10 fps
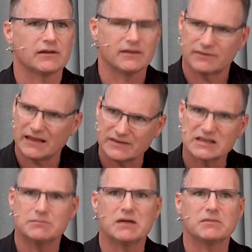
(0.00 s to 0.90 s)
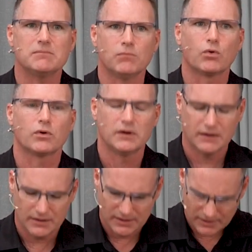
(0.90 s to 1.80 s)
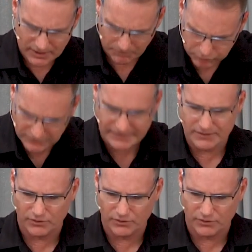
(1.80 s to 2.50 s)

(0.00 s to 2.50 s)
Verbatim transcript: that, that's going to make me more complete.